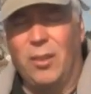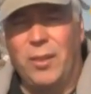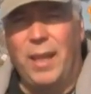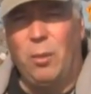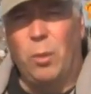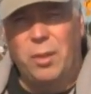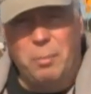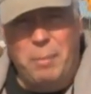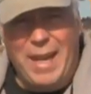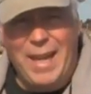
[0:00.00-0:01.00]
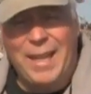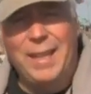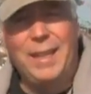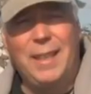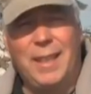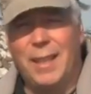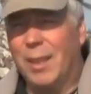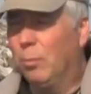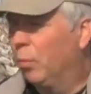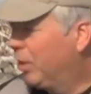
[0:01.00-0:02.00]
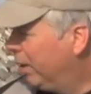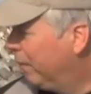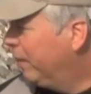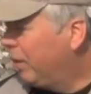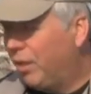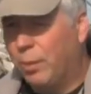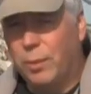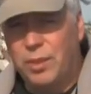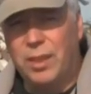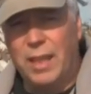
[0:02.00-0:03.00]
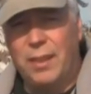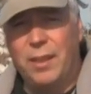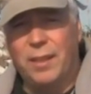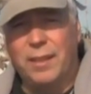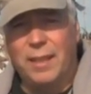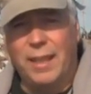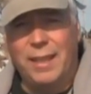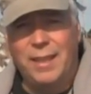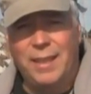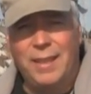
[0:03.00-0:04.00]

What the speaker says: Okay, welcome back. We're still fishing. We're still out here on the lake.